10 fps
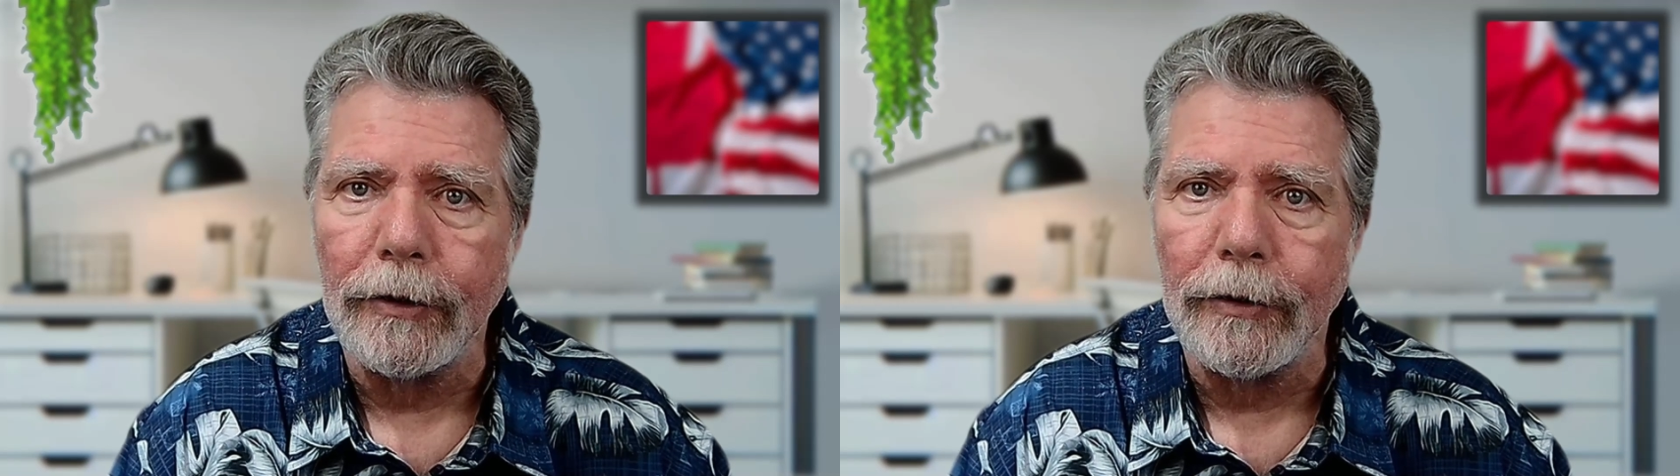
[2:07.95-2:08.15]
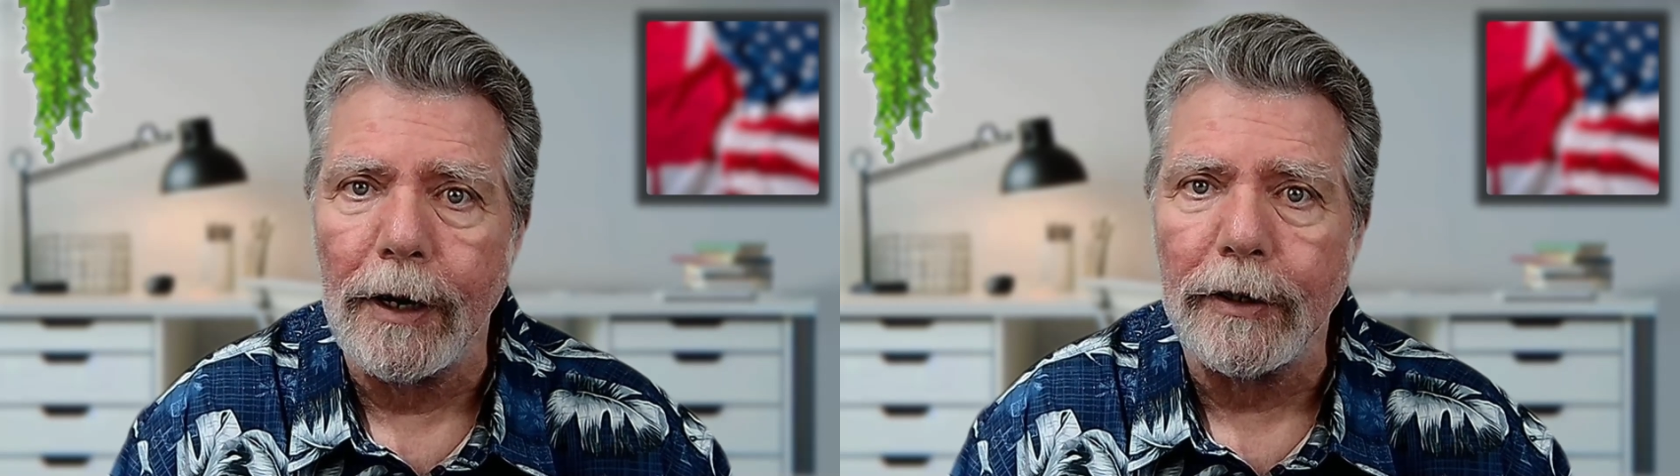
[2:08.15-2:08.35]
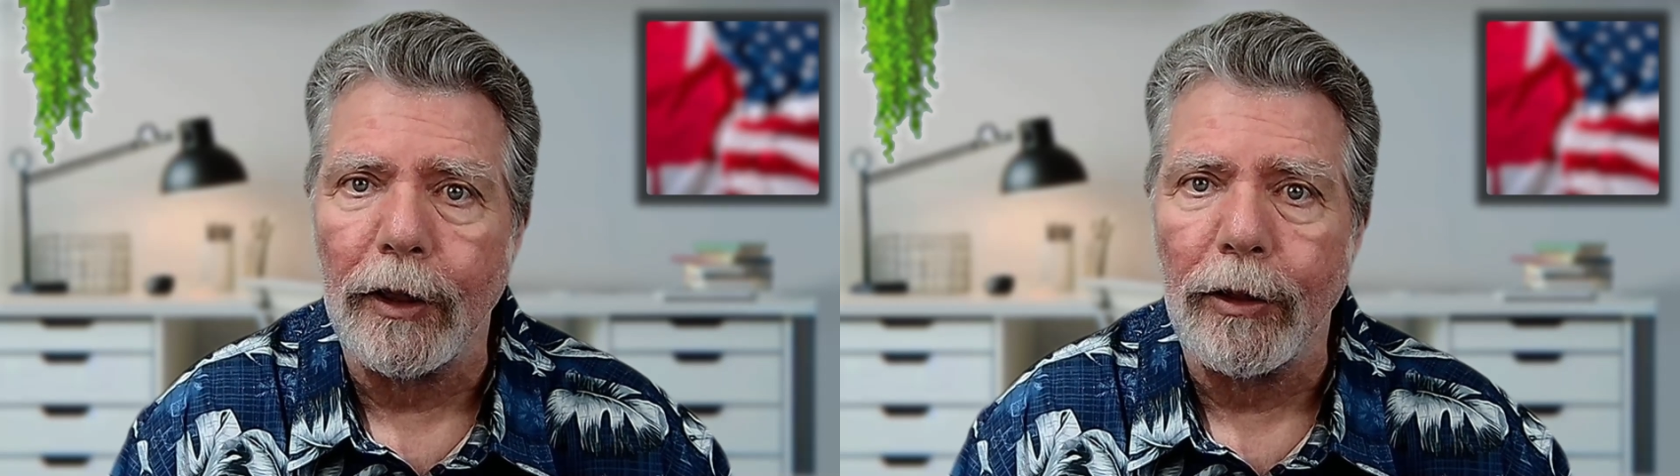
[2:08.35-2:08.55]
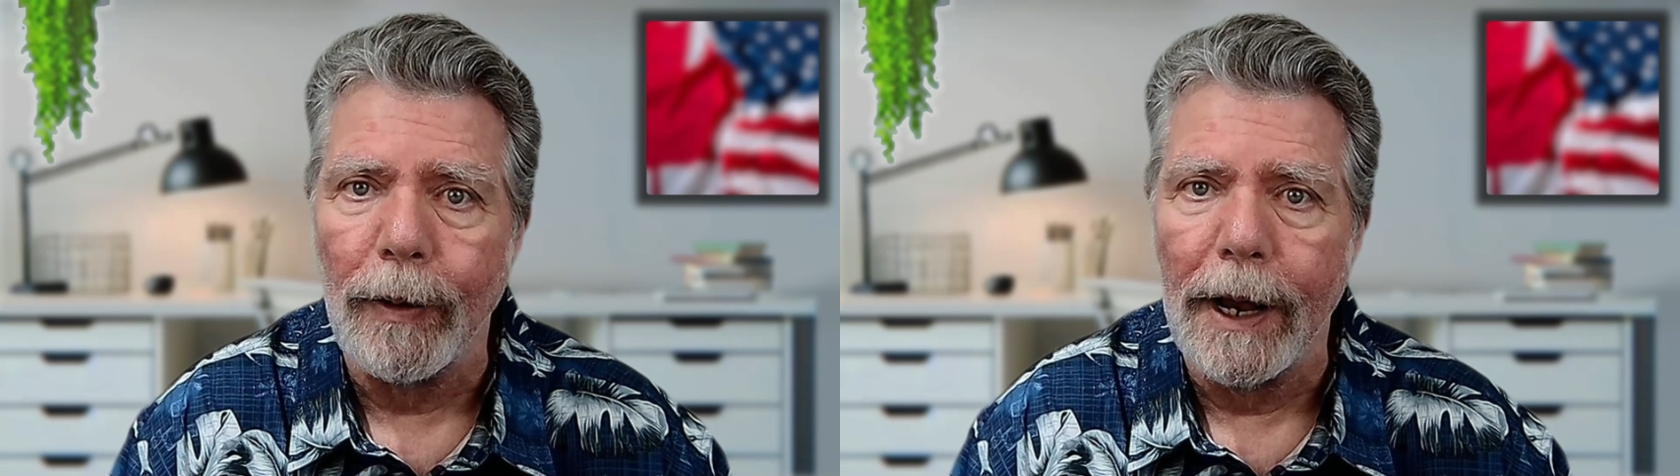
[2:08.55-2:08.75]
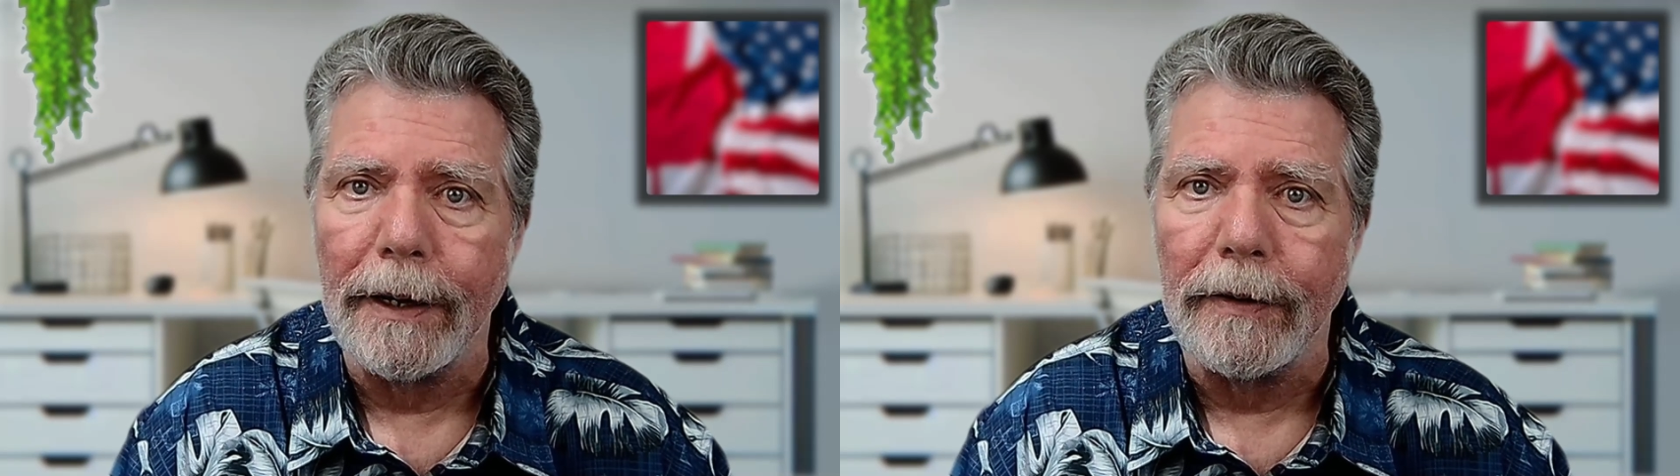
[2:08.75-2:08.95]
you start to
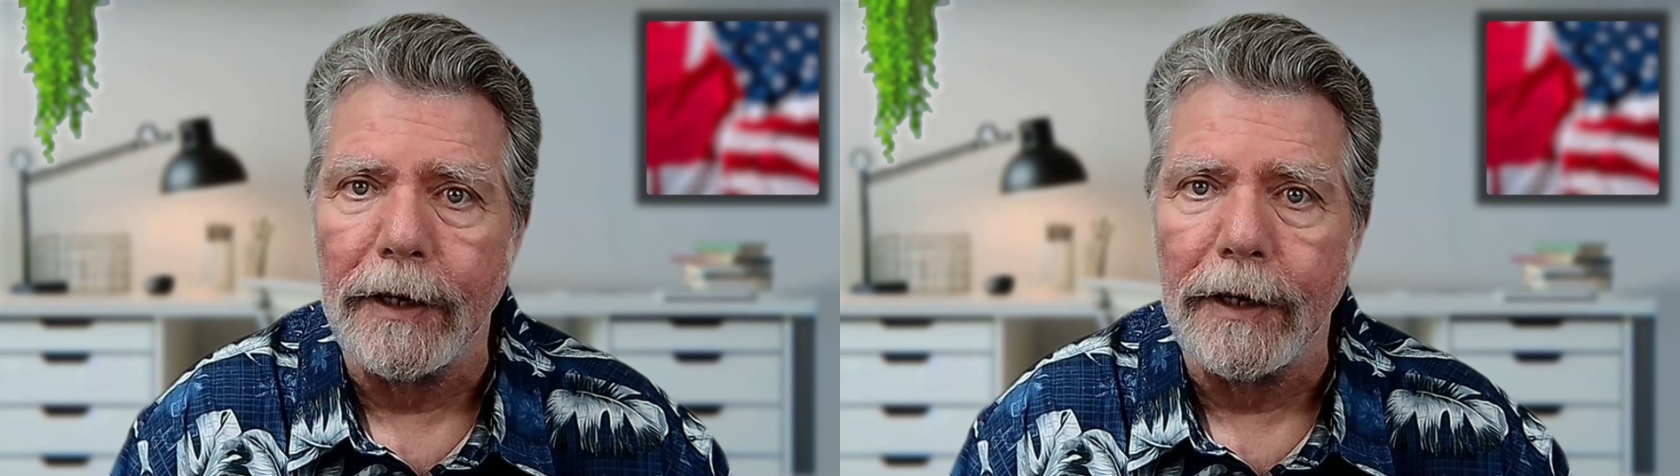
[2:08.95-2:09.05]
threaten